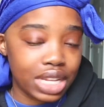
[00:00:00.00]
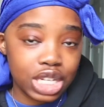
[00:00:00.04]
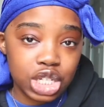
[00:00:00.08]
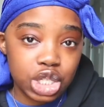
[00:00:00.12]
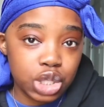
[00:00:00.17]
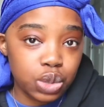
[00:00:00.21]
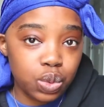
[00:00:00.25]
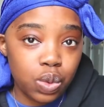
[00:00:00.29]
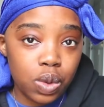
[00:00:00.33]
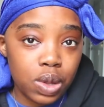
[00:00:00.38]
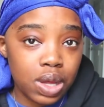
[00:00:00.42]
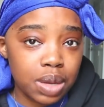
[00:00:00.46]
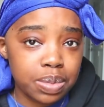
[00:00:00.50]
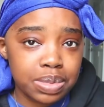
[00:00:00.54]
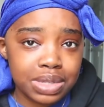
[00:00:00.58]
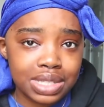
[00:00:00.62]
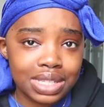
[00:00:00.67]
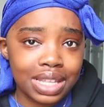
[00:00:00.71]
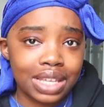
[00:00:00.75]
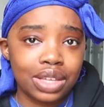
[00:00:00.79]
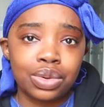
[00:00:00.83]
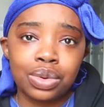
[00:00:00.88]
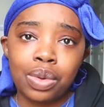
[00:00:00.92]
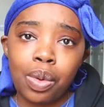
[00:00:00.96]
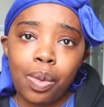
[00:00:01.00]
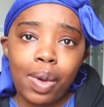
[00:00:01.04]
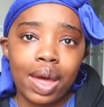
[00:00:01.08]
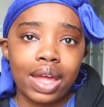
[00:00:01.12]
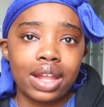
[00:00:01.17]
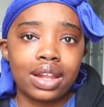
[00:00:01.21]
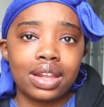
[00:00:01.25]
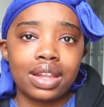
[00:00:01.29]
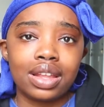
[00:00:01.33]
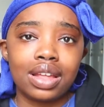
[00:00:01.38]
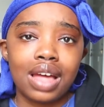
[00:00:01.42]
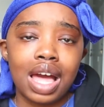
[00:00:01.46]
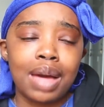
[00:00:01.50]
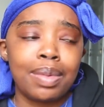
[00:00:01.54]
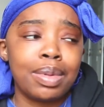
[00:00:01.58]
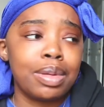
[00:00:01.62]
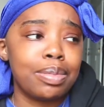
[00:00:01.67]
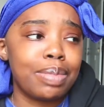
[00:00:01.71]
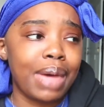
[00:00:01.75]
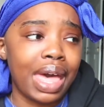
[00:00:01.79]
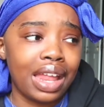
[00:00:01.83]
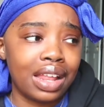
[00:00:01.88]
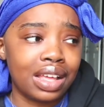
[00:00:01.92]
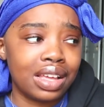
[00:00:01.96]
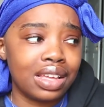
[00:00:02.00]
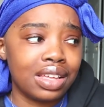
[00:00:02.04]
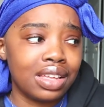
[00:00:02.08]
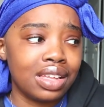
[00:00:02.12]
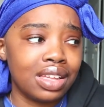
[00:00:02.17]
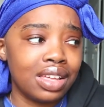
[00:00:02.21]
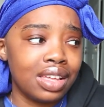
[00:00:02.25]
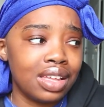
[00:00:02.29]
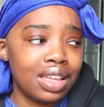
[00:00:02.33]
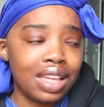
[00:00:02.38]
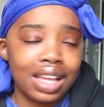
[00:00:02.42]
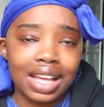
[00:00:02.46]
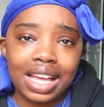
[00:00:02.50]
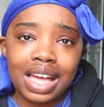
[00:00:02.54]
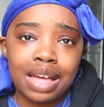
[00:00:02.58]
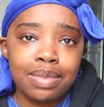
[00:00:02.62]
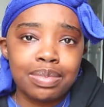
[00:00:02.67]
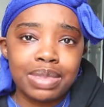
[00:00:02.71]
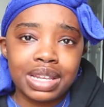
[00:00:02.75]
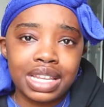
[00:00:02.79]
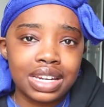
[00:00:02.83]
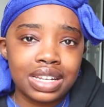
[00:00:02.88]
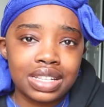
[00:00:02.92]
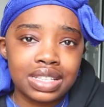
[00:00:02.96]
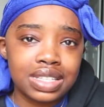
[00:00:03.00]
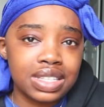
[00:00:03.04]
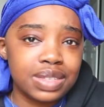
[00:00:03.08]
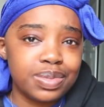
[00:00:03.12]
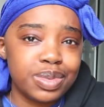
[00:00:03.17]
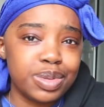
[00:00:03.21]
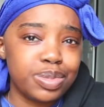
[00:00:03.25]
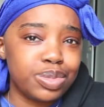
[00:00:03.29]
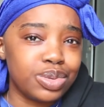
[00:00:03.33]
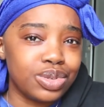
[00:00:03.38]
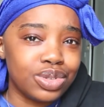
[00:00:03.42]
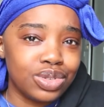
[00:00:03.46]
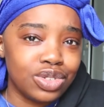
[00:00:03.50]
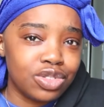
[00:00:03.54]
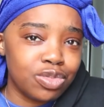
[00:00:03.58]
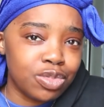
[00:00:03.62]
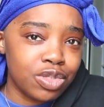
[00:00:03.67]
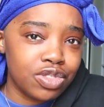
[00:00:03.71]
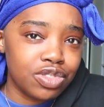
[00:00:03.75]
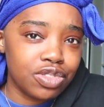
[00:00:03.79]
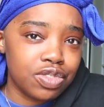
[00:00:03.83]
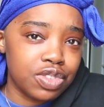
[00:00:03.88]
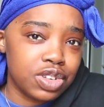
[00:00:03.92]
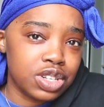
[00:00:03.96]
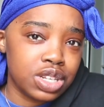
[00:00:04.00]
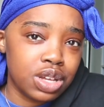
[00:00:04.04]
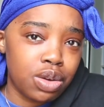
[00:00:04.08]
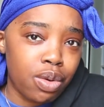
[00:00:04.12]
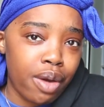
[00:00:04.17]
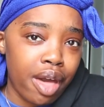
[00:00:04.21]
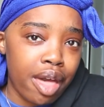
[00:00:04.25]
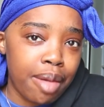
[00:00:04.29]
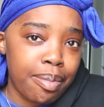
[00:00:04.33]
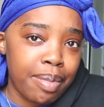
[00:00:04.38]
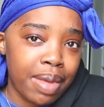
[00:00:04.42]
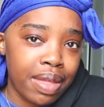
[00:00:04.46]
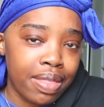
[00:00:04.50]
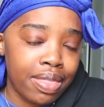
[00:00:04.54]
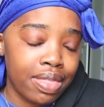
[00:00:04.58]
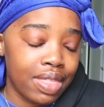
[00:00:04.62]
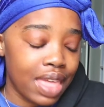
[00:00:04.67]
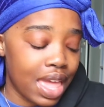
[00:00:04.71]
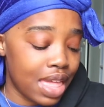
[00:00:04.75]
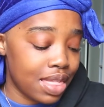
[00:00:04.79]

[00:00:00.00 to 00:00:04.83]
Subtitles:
Like she woke up, she's like, you know what, I'm a baddie, can't be letting these people use me for 40 kwai a month.